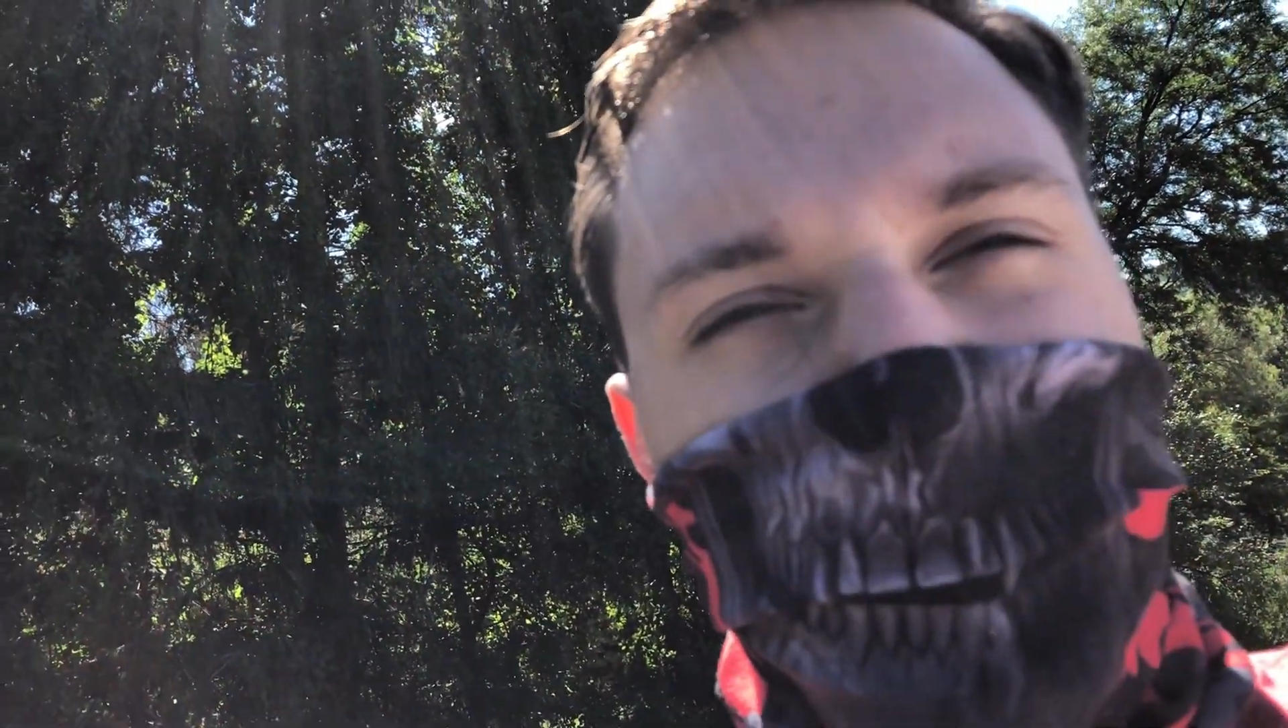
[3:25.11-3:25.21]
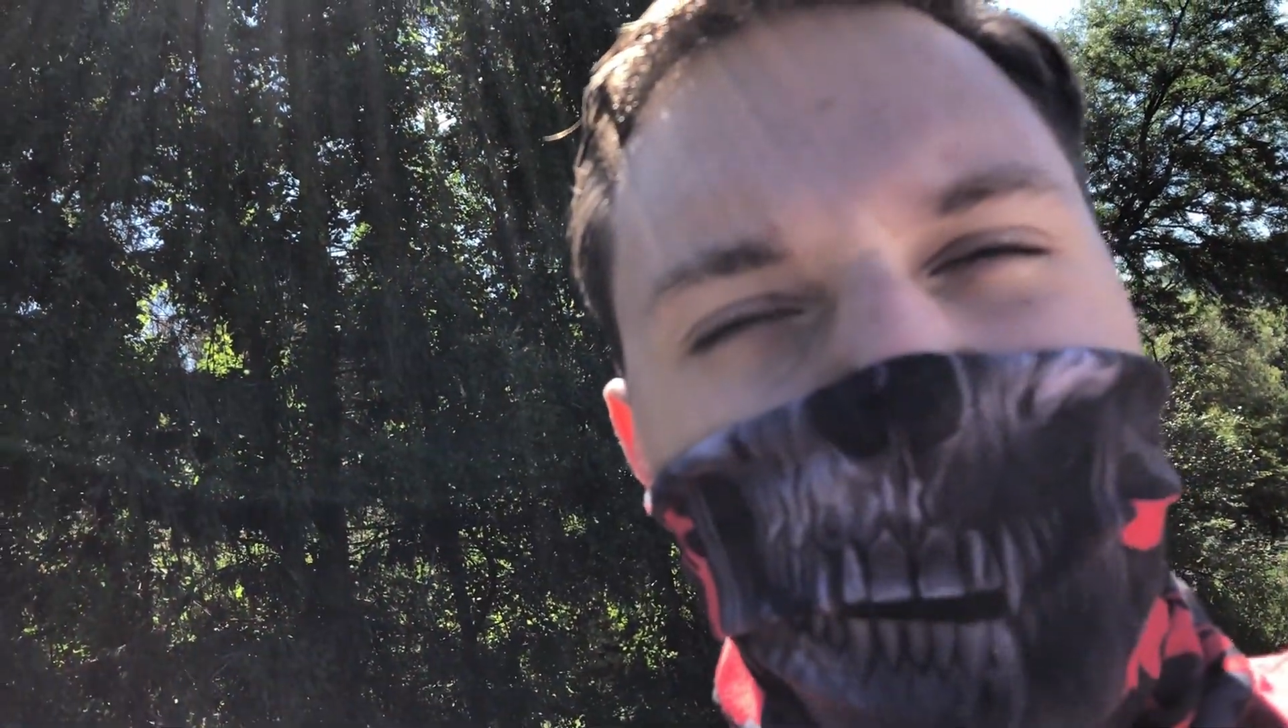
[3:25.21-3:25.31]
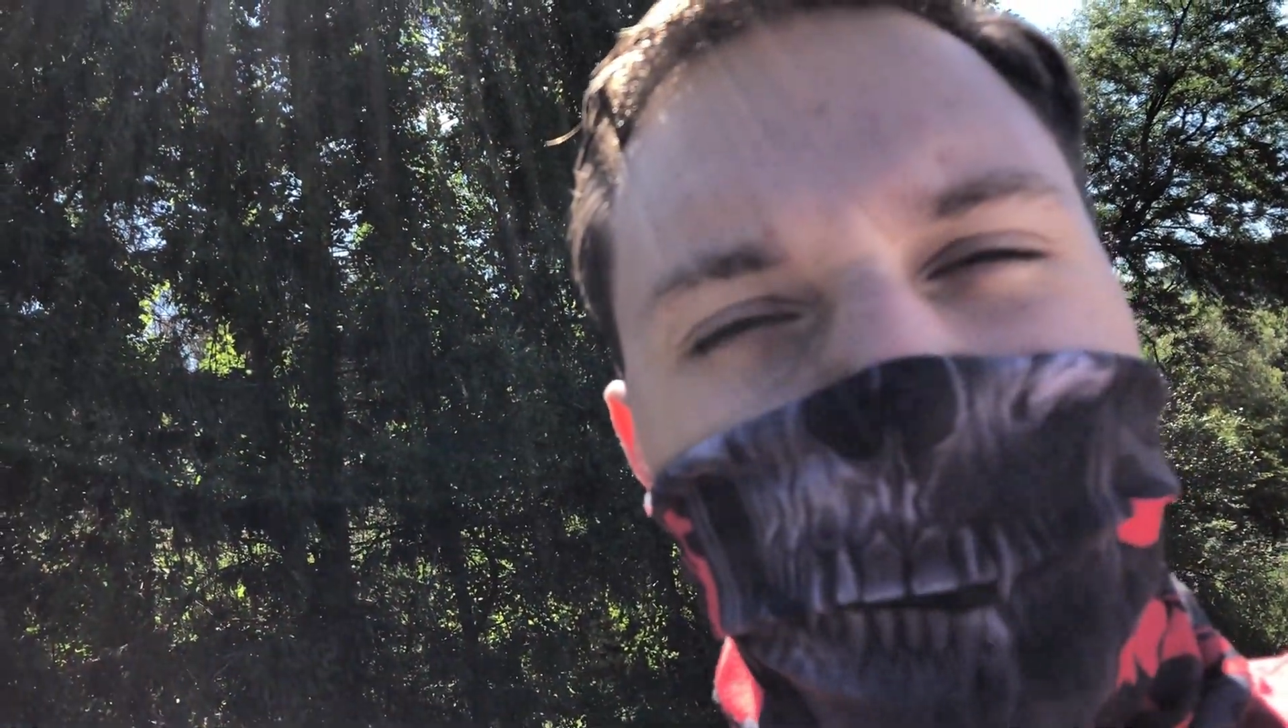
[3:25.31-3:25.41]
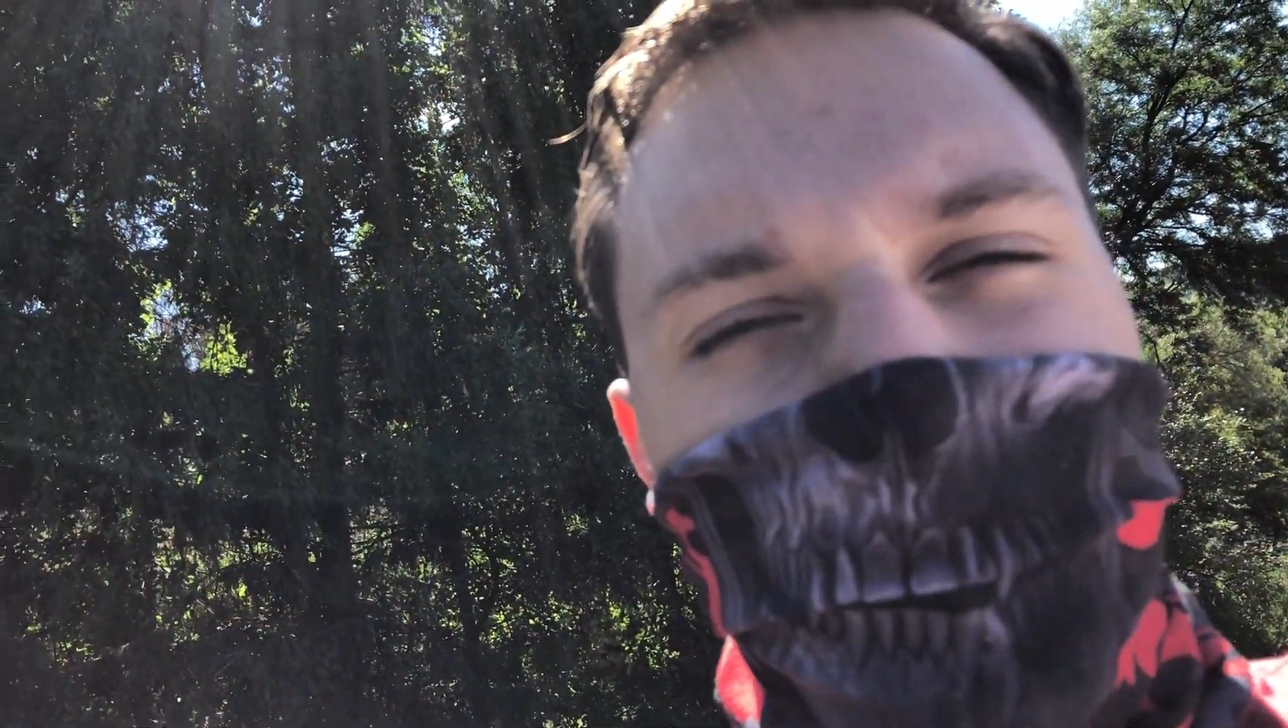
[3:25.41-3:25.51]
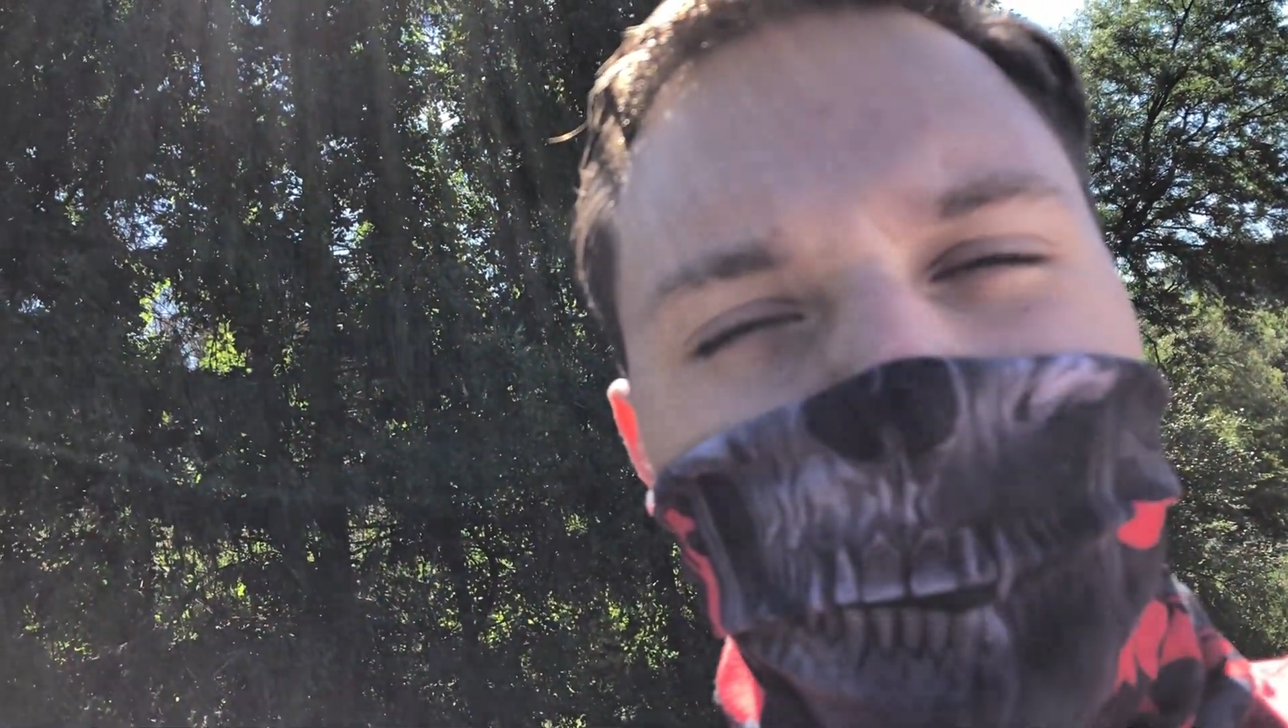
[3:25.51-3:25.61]

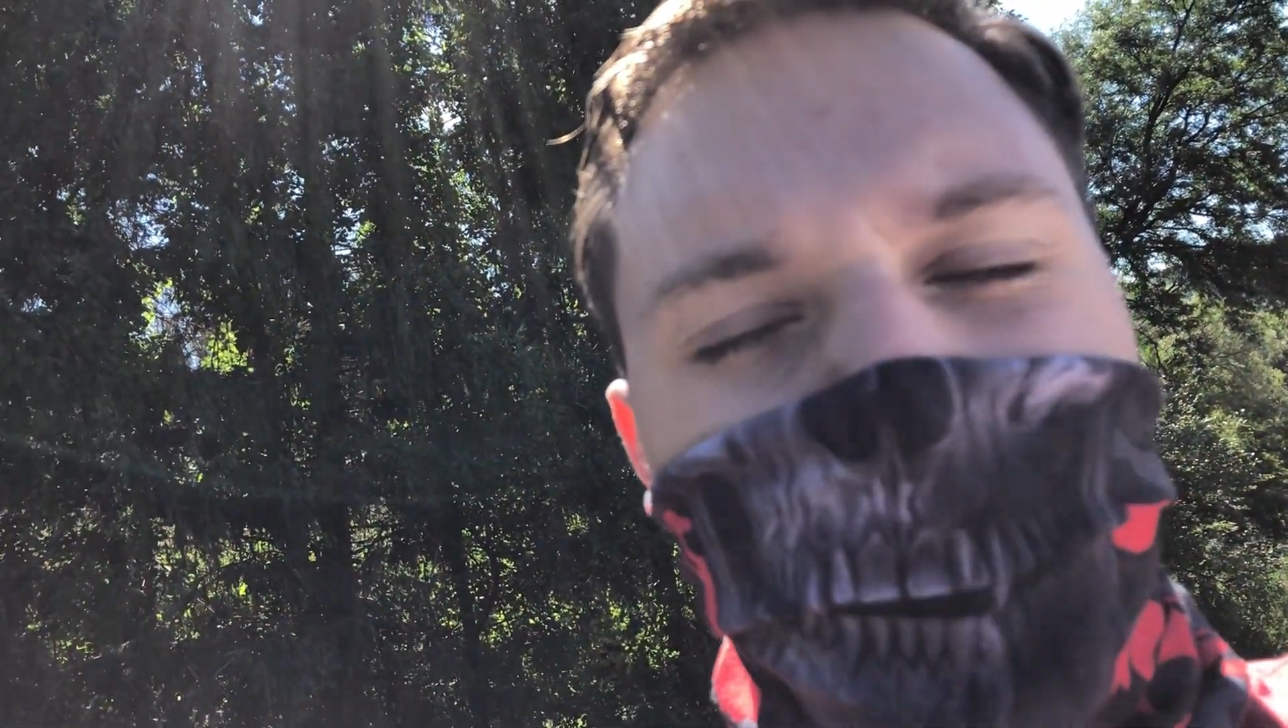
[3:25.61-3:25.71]
town of